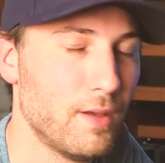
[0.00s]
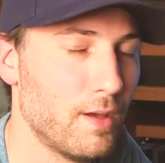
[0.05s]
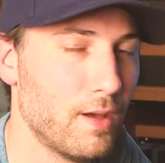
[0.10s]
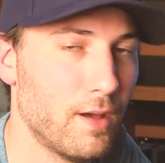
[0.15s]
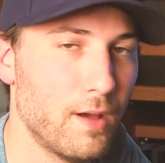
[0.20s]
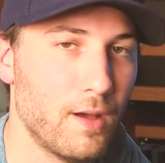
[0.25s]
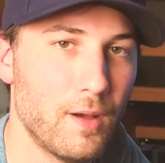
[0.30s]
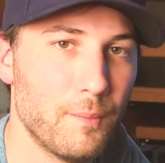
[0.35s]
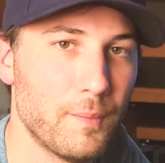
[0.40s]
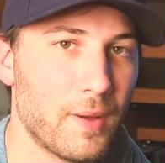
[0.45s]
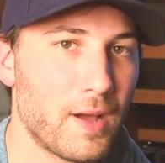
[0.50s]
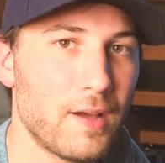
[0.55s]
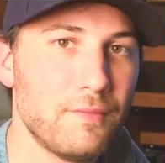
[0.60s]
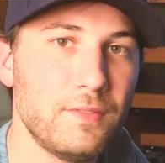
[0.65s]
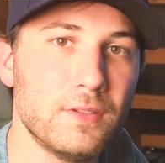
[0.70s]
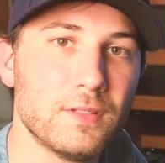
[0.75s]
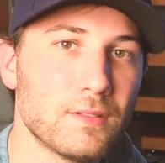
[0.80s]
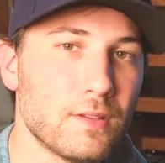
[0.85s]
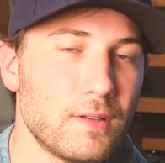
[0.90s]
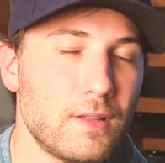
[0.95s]
Um,
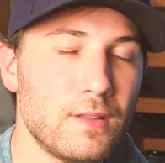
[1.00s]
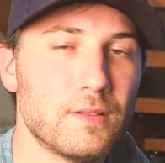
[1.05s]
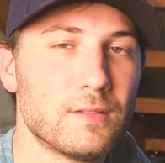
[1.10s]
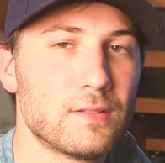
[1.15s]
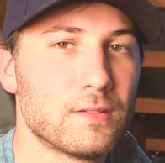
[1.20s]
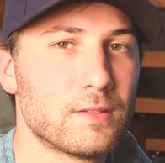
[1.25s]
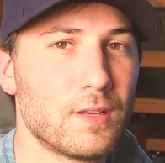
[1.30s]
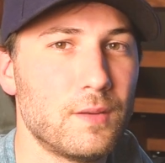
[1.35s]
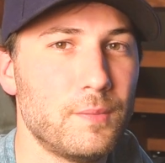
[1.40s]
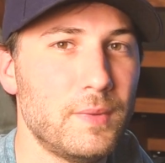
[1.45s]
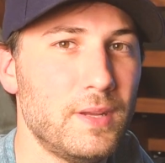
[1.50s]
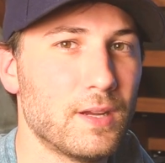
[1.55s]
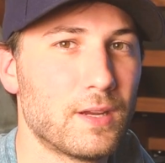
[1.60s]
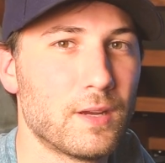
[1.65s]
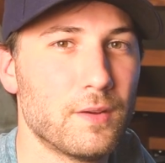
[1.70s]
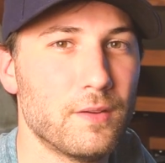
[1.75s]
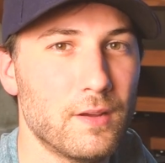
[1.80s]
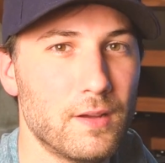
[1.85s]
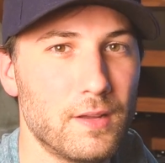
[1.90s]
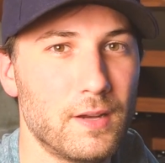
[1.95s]
obviously, this is going to be
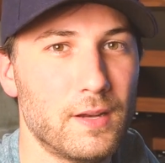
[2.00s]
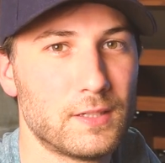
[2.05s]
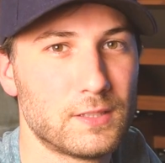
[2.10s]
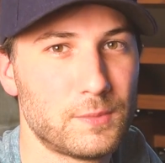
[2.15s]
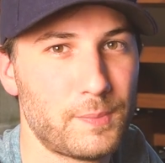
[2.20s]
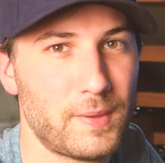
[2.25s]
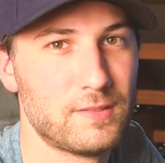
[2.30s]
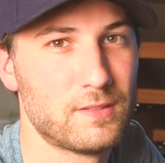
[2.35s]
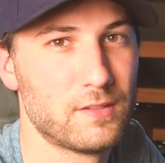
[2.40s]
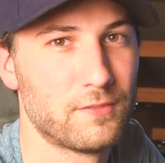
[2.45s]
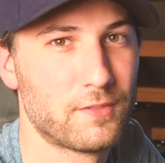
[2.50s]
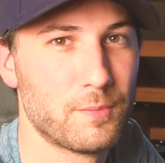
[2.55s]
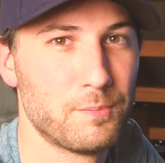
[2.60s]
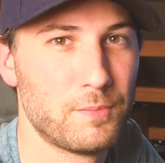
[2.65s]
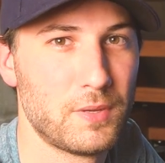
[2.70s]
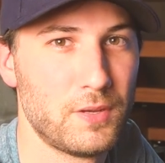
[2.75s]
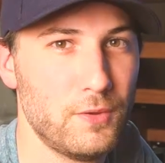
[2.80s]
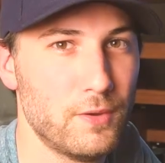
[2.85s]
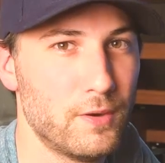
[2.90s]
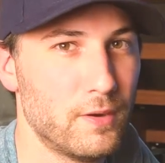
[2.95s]
a, an expensive
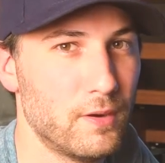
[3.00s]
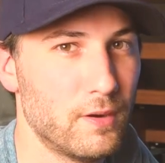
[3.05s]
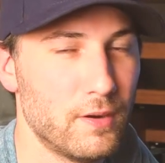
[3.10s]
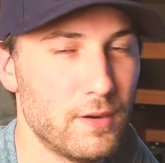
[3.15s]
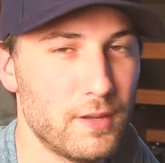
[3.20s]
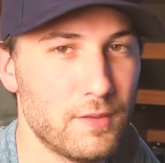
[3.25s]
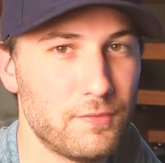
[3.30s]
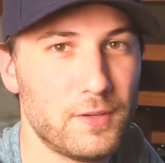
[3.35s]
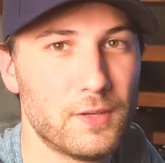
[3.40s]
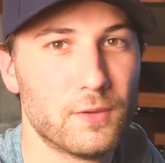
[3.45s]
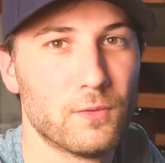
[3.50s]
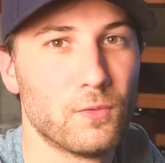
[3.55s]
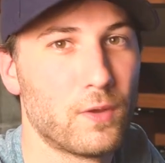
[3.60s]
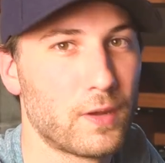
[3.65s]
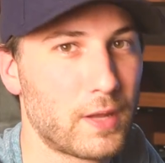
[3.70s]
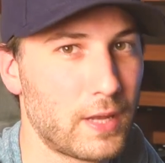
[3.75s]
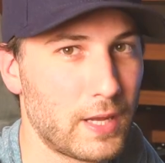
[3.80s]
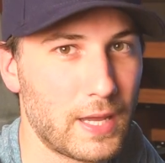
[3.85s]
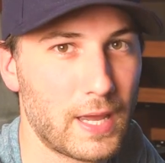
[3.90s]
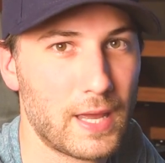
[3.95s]
computer if you're
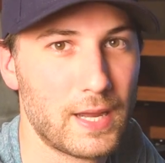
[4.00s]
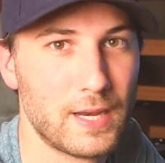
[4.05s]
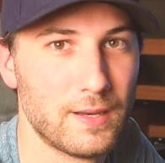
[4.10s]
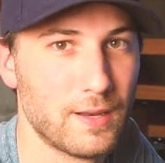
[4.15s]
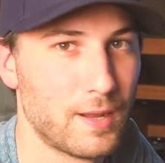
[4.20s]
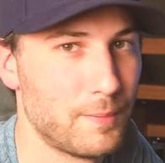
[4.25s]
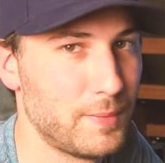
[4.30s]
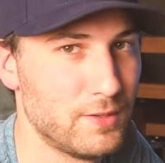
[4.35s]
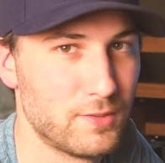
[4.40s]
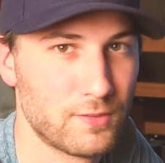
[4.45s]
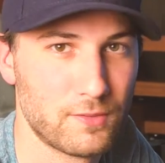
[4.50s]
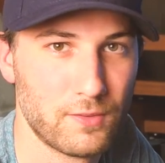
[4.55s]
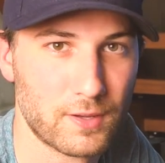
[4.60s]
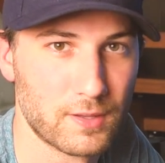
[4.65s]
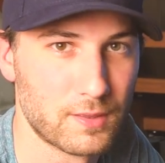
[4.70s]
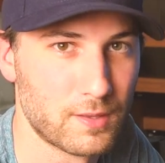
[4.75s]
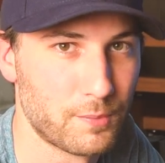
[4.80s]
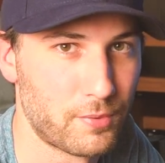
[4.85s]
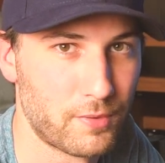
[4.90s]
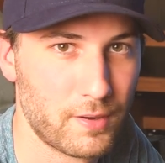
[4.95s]
looking at it. I mean, just look
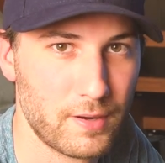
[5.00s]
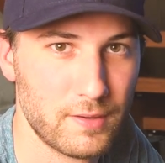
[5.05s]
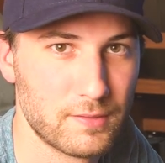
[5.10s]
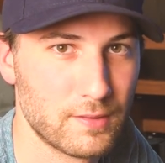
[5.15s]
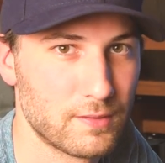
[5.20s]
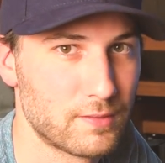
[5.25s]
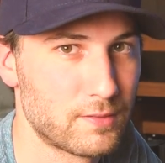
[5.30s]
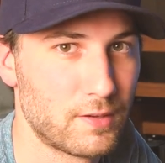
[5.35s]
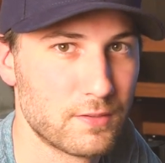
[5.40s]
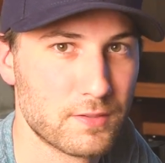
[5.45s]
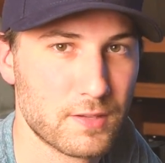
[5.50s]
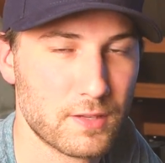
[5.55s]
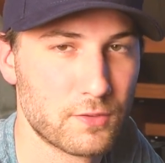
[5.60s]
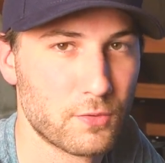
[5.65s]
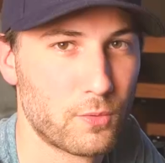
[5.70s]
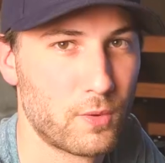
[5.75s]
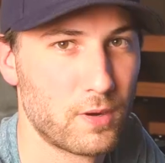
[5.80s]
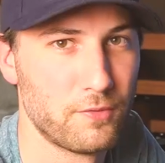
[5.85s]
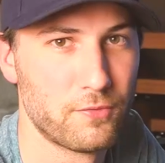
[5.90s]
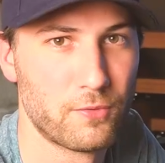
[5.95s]
at the price. It starts at
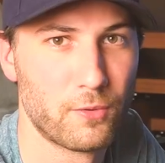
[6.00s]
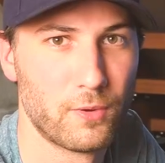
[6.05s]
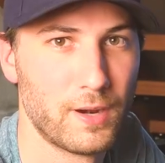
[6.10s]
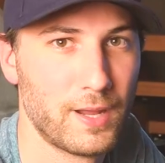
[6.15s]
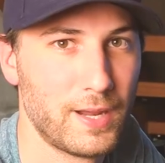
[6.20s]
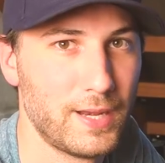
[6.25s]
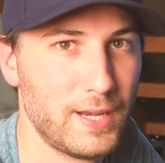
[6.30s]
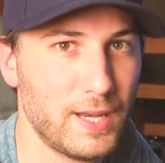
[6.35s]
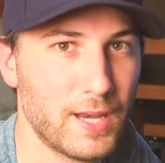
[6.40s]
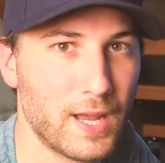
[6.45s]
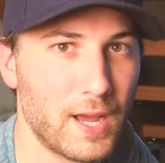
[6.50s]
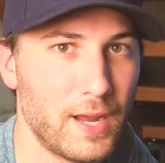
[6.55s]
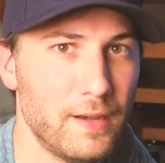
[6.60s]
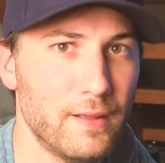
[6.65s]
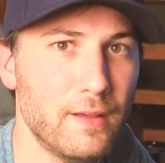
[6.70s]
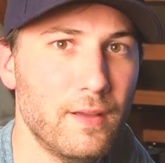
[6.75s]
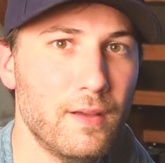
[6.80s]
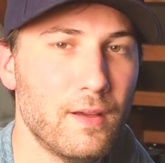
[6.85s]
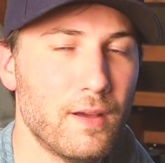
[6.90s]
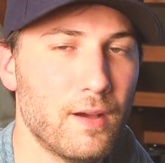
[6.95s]

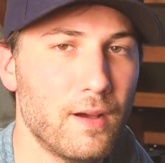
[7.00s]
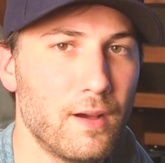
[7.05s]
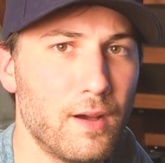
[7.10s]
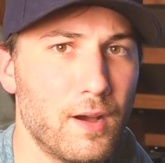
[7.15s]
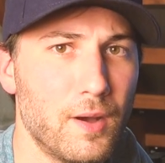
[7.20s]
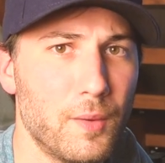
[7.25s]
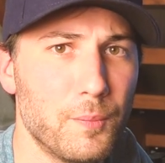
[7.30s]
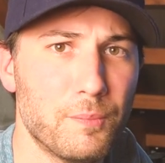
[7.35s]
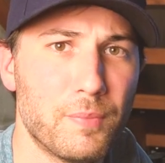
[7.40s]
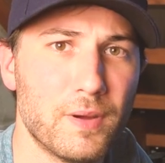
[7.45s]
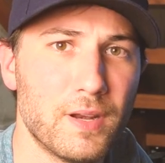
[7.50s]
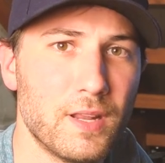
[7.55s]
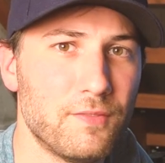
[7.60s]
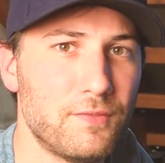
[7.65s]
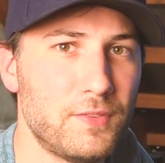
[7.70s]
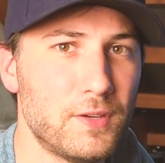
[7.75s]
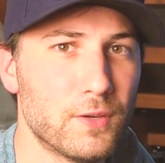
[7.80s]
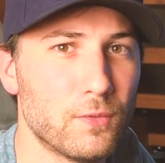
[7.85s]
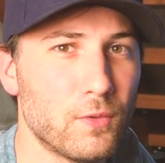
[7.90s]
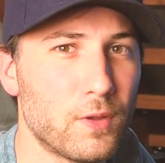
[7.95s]
$24.99. Um, but
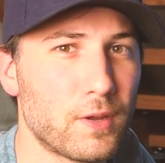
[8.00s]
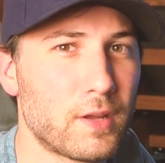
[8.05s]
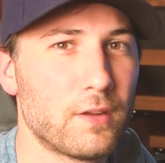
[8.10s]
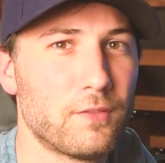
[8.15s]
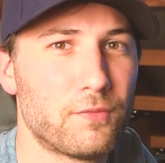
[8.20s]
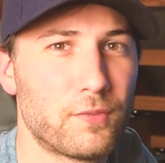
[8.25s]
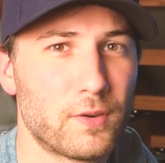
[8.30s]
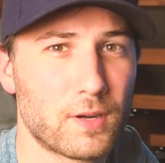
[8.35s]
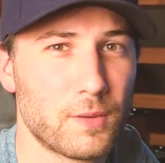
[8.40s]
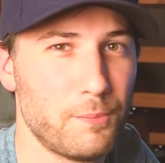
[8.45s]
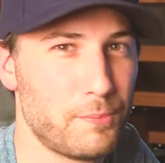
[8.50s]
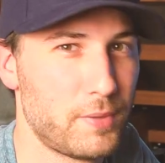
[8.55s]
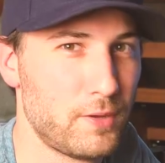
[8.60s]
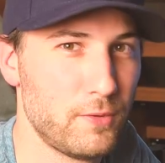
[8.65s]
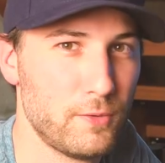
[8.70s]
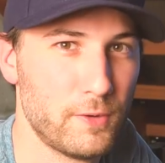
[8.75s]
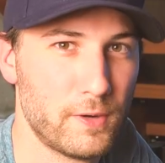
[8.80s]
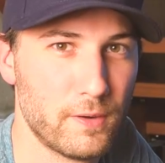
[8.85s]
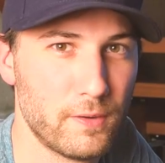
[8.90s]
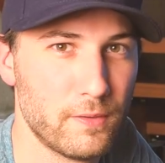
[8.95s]
if you're looking for a
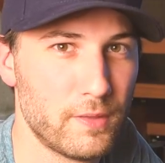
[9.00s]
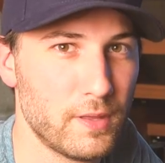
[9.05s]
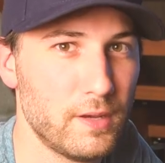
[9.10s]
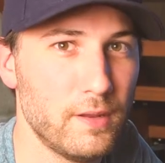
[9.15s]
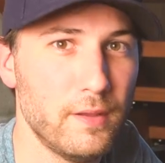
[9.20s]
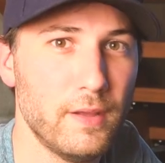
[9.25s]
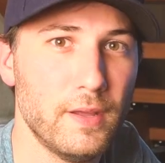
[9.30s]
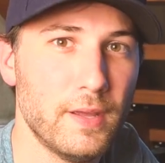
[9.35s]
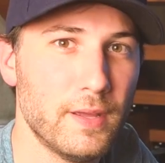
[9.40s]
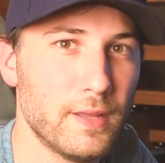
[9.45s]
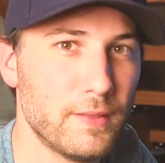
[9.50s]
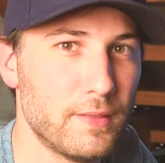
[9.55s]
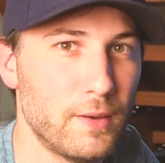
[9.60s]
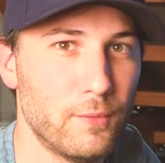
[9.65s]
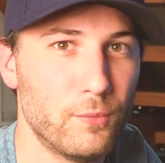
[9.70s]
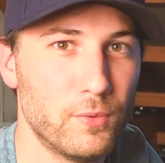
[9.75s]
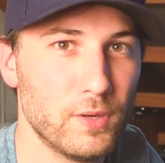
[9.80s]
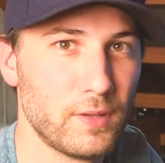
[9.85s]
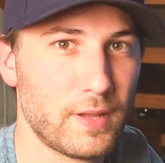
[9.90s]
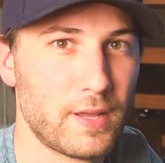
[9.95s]
computer that
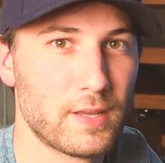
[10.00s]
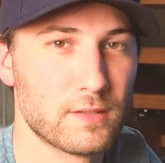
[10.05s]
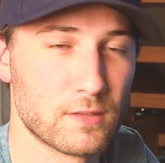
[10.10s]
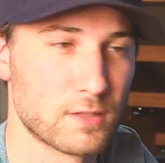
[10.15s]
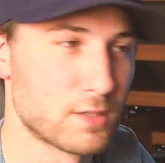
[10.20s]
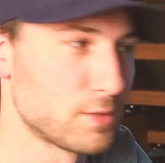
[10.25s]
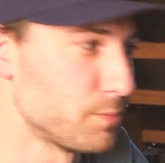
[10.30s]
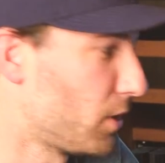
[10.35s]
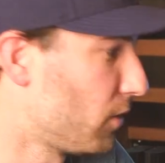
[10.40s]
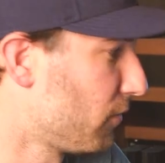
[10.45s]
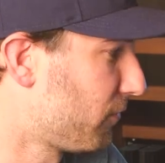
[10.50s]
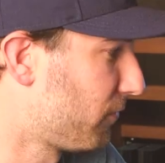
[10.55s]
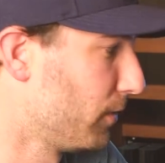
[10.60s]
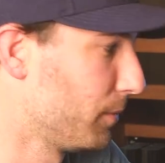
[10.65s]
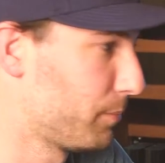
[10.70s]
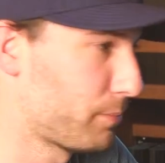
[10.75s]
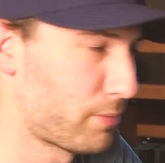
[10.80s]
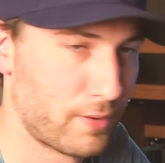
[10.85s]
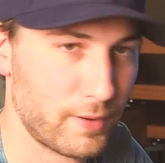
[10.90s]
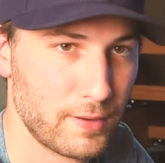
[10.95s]
that really has a small
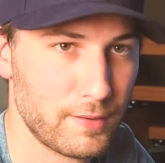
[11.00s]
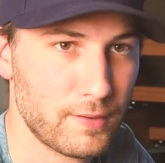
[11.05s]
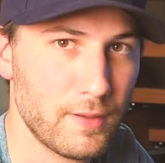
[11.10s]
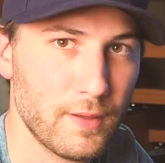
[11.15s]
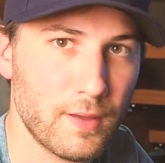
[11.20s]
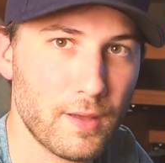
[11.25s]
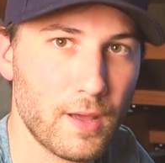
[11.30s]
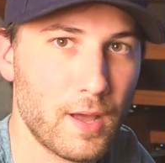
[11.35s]
footprint.